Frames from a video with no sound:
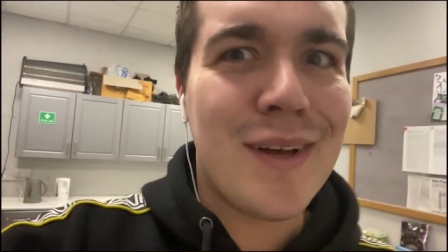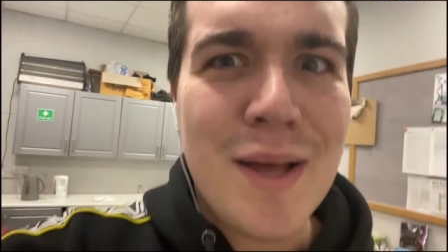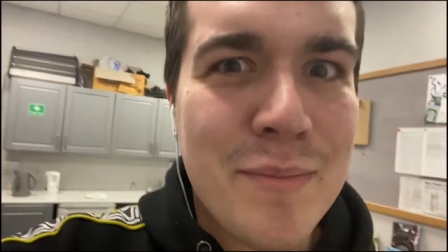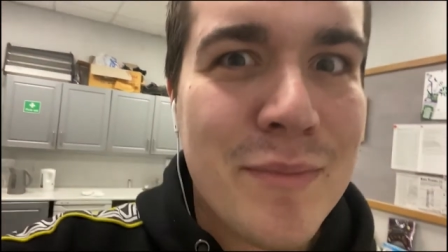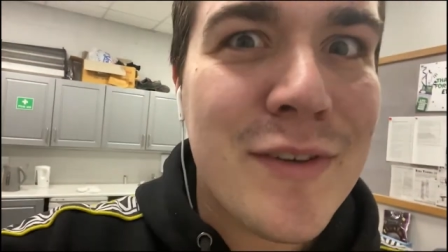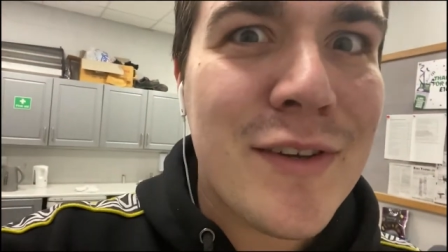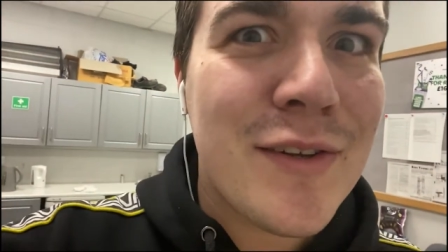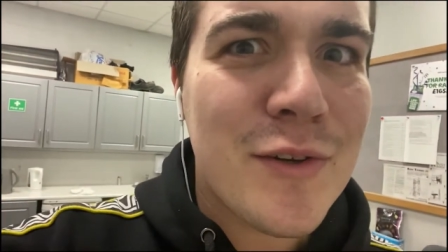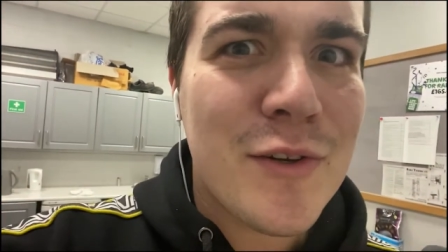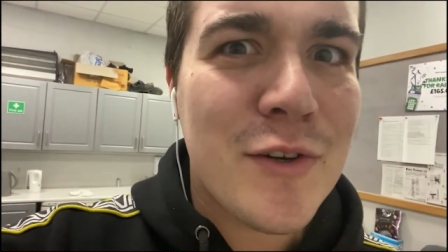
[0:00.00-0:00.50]
I'm
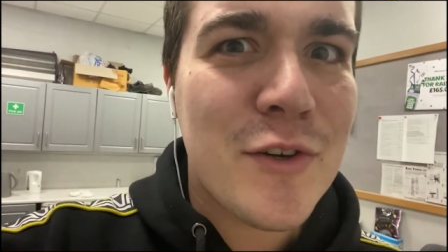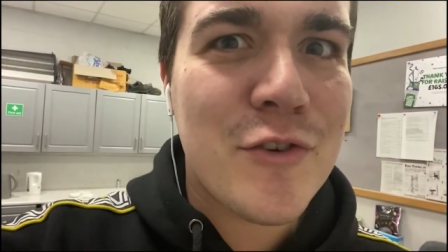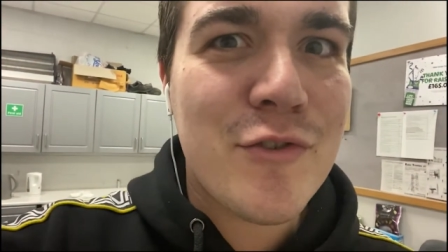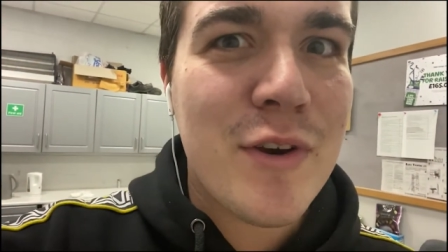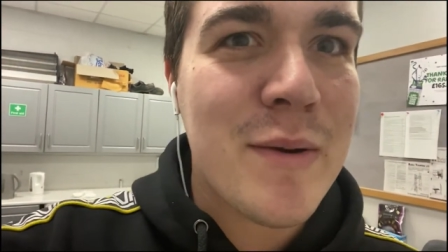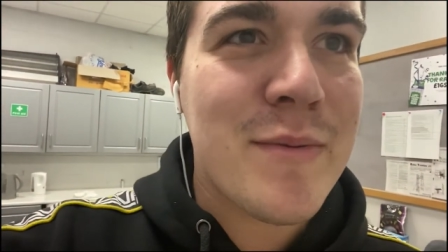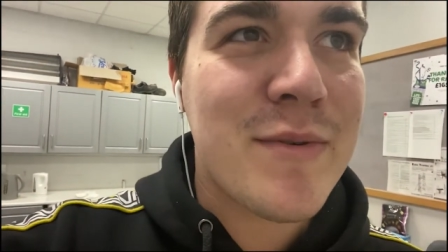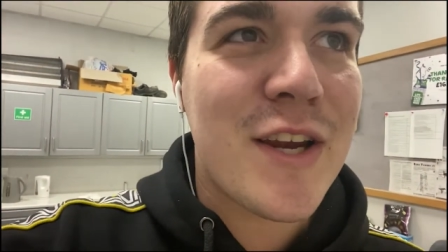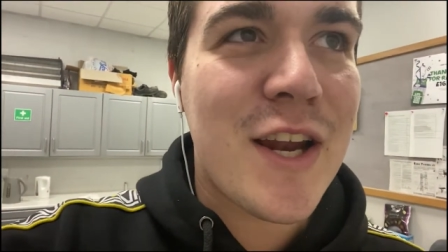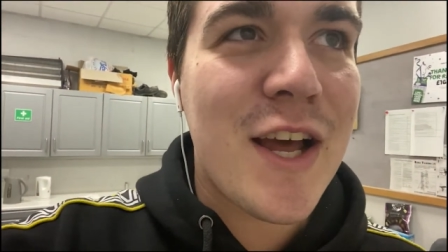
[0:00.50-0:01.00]
still gonna
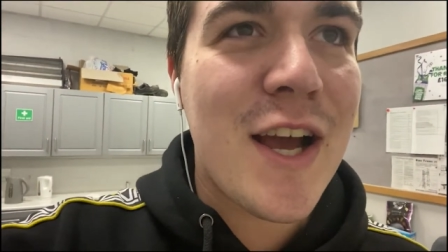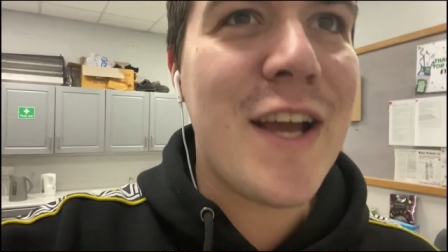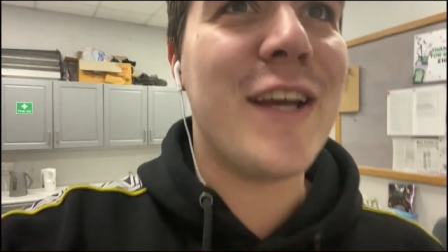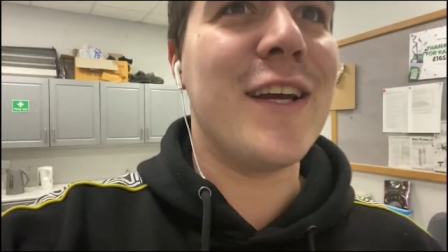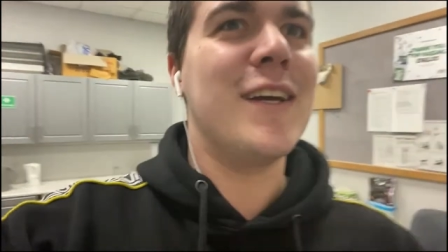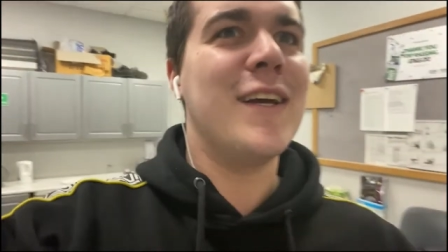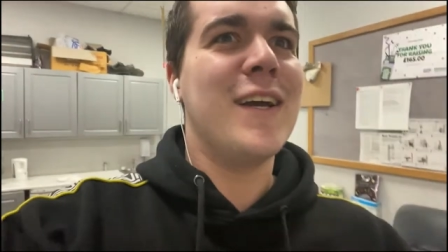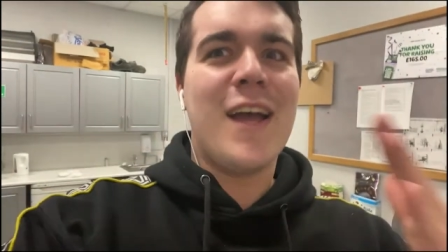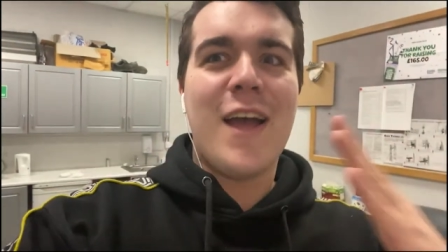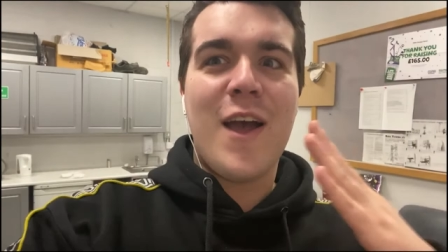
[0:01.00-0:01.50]
stream tonight.
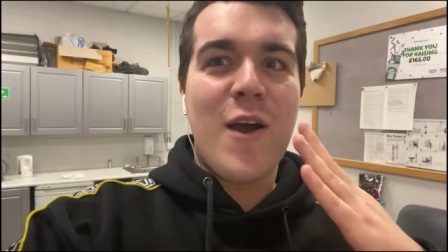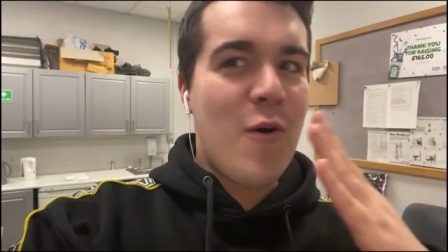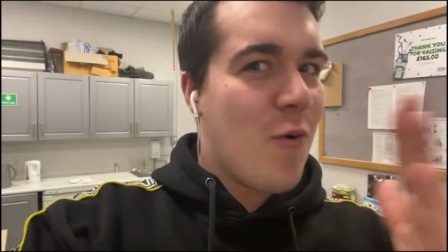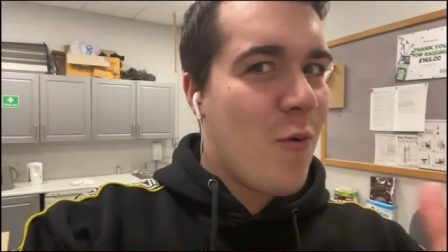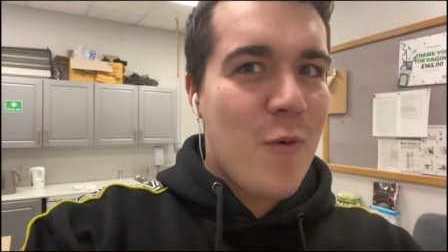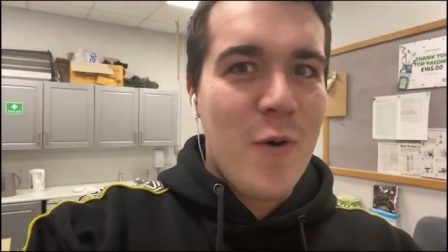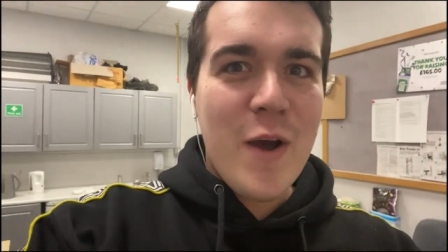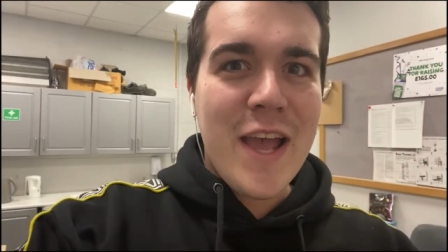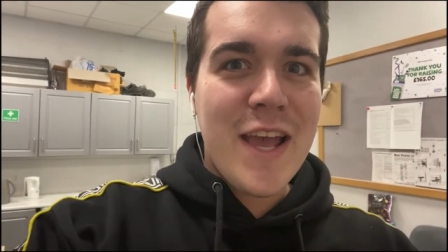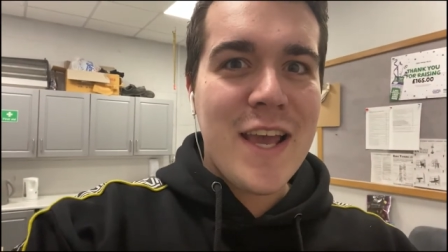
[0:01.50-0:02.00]

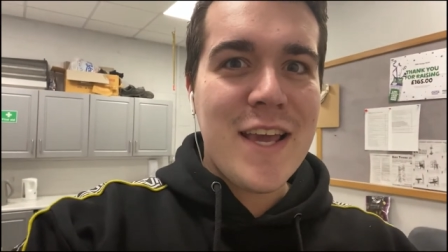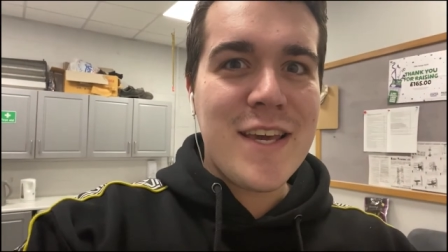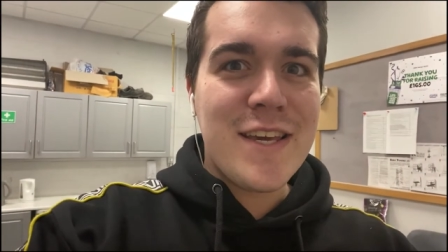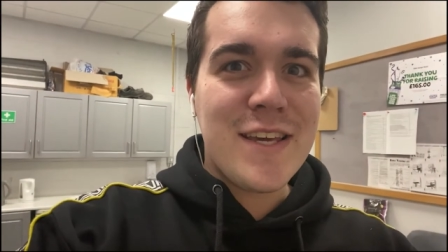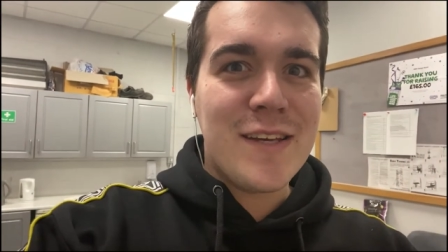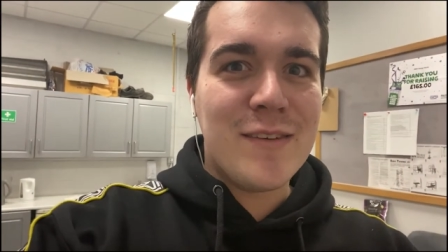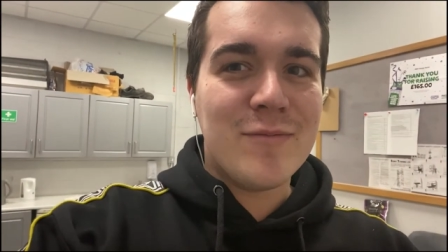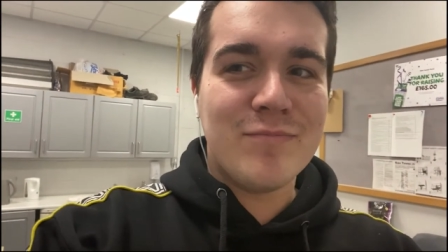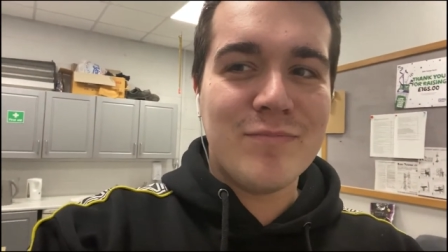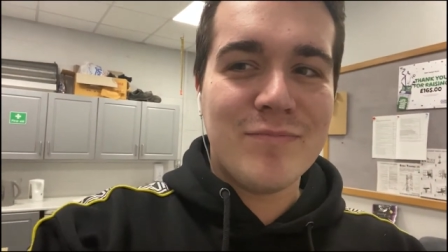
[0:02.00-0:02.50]
Wait.